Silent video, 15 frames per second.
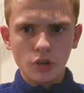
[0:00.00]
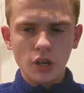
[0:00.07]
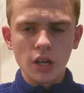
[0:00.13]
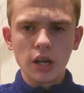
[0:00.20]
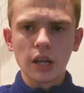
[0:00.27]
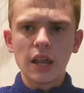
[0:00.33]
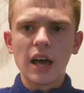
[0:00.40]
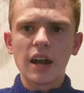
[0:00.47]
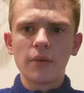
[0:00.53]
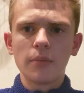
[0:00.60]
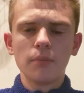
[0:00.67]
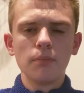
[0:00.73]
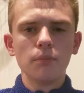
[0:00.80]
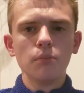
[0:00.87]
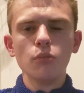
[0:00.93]
in a lot of
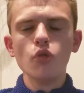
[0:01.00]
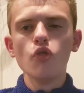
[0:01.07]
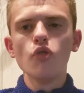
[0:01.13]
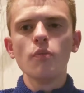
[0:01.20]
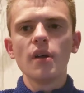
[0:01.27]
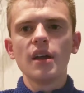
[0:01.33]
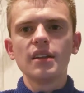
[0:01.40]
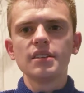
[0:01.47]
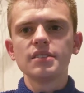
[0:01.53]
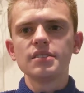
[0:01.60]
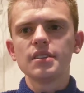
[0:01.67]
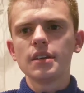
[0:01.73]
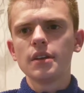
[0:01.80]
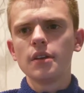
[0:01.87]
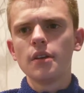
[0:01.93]
movements,
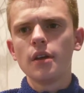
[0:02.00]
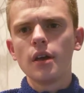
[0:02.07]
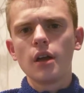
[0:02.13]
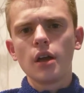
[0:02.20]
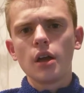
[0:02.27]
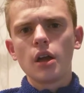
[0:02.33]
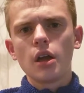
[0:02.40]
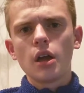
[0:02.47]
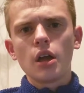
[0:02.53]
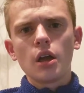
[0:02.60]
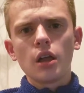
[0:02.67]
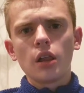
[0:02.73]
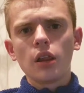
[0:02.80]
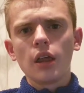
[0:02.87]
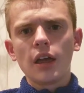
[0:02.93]
and
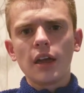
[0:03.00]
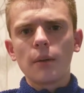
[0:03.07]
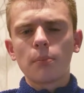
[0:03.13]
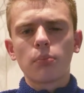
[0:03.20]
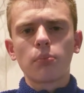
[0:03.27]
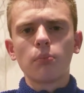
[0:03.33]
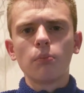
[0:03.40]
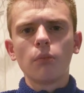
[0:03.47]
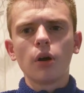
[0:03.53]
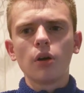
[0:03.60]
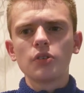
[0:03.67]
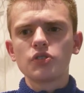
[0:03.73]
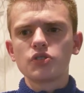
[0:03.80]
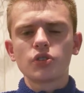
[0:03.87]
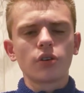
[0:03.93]
like
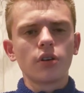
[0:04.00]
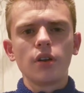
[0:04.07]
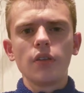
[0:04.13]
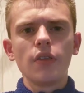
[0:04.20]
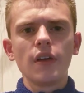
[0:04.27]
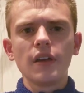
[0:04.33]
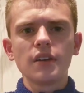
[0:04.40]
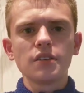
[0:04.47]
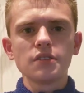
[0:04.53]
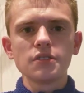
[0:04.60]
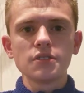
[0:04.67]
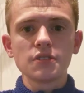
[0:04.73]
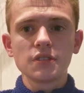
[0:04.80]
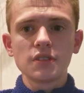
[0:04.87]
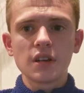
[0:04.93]
certain
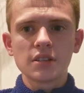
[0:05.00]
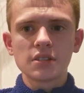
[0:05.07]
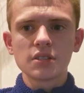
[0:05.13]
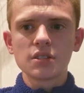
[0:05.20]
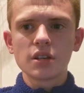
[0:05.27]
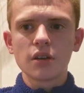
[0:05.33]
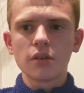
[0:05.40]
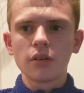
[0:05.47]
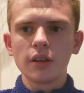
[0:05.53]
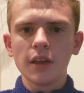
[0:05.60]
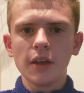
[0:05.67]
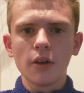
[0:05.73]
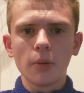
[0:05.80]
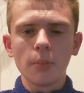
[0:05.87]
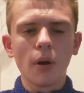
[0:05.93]
things necessarily
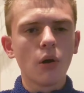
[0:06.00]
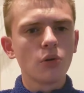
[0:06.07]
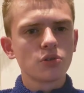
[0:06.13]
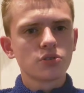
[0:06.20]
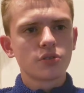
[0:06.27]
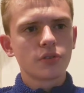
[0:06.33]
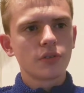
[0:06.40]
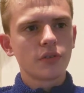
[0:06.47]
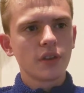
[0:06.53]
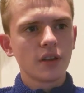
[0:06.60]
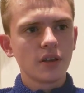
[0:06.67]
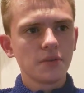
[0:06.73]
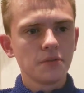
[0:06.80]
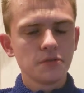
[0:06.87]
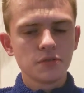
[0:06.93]
or post certain
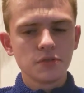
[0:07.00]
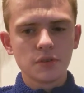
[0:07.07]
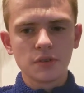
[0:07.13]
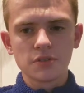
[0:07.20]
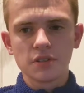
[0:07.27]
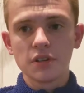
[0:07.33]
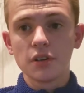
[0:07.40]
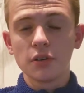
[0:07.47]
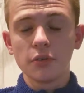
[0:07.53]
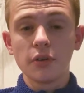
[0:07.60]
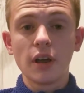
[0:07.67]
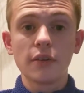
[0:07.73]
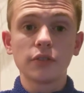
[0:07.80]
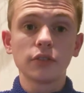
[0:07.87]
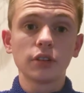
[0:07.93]
things, because I know
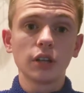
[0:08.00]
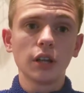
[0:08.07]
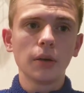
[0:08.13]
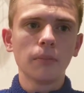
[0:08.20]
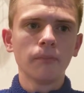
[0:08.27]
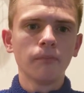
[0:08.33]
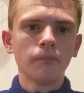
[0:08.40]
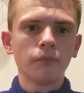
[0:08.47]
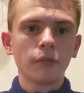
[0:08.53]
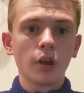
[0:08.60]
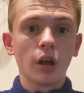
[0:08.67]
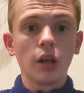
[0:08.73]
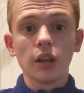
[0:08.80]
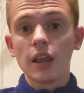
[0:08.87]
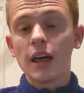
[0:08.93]
definitely
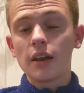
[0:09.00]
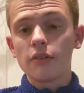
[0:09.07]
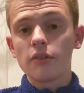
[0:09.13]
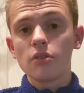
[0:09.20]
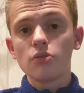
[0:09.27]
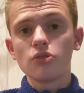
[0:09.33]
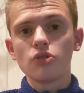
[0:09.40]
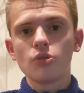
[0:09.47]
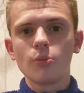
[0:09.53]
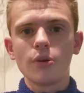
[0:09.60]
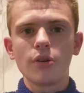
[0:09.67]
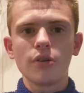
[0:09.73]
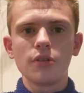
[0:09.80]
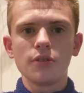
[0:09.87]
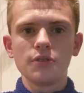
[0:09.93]
a lot of
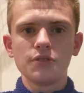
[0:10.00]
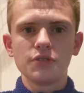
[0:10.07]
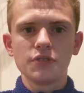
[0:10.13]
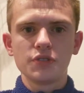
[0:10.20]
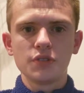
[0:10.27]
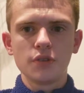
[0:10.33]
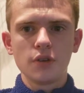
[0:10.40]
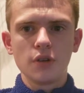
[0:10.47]
YouTubers